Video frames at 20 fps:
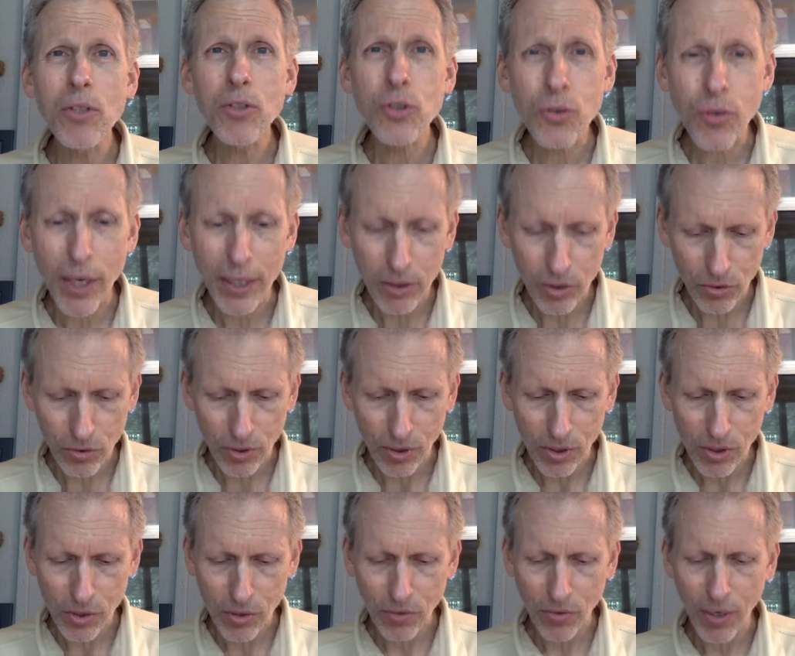
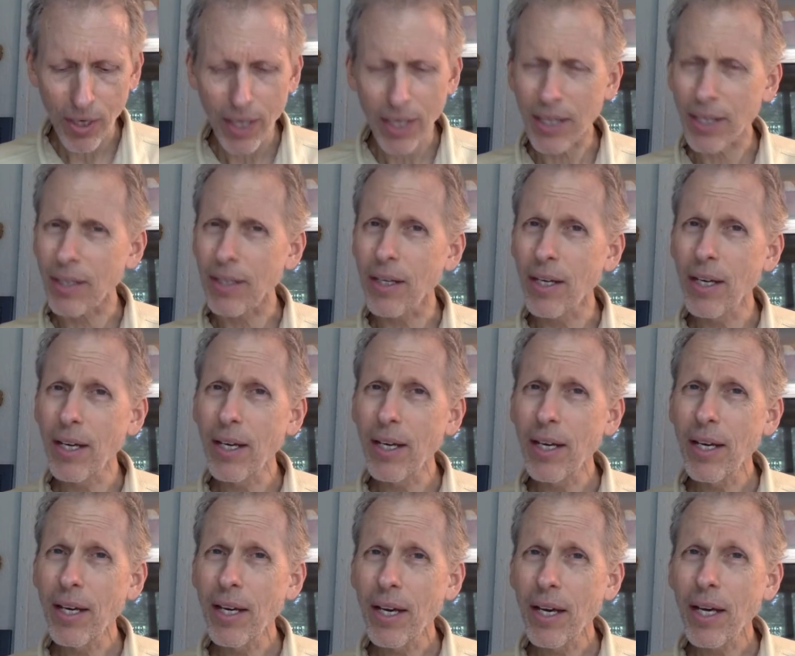treacherous terrain
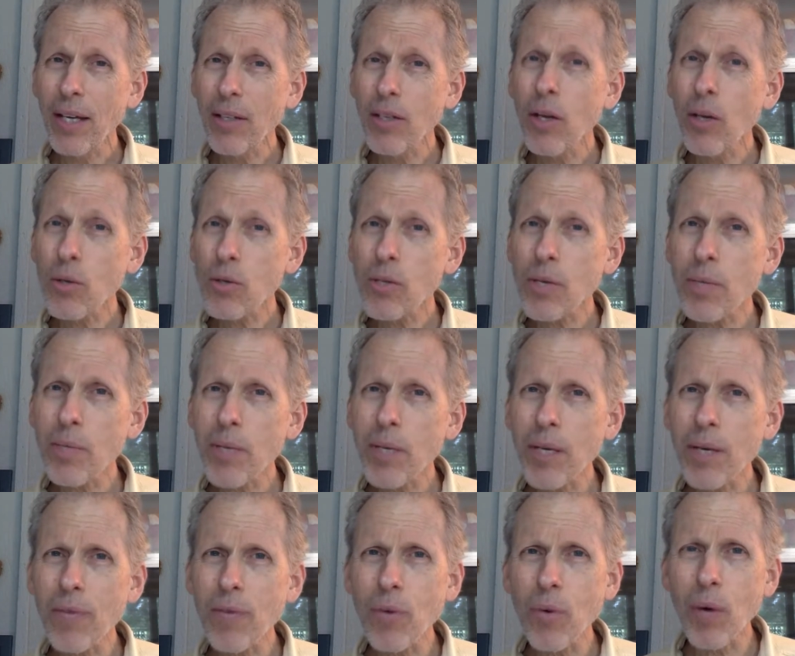and knows something
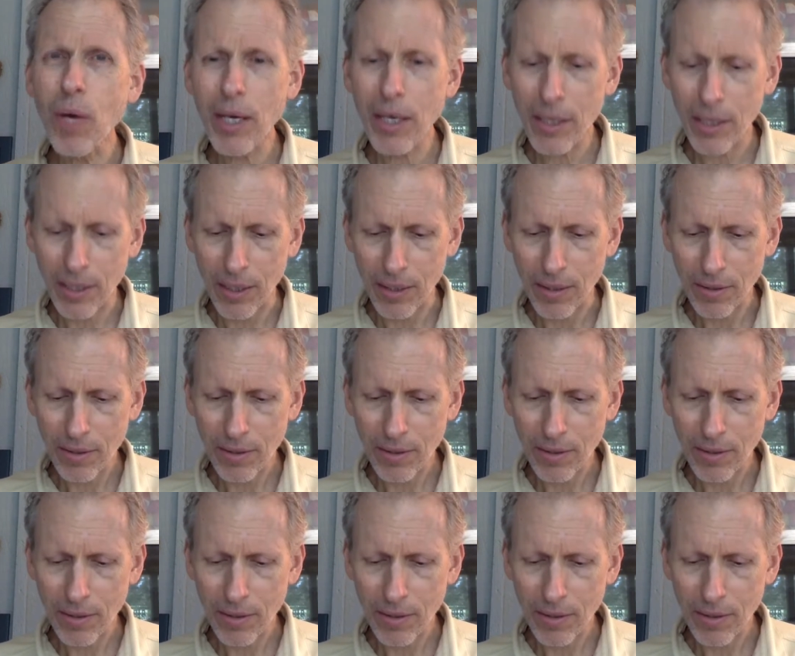of the way.